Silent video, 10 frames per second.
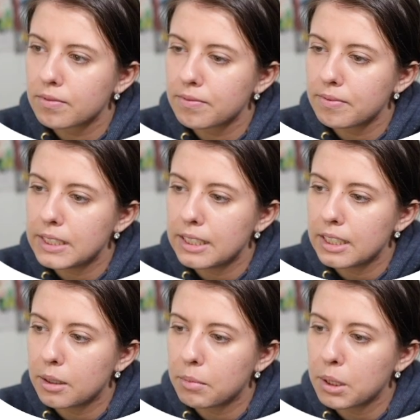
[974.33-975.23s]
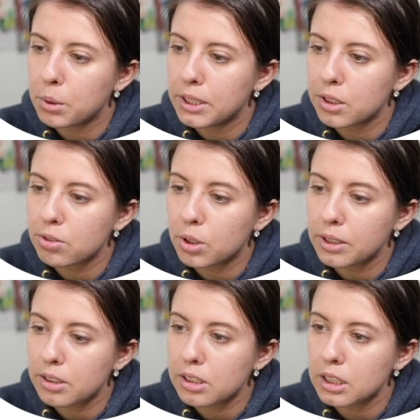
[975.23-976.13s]
Yeah, my brain is falling
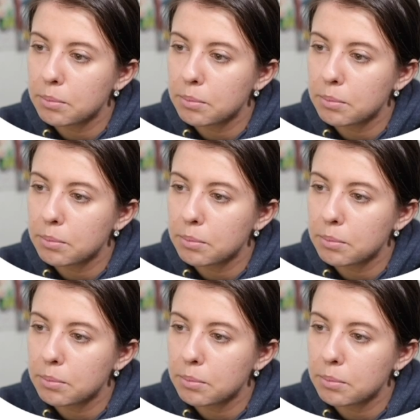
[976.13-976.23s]
asleep.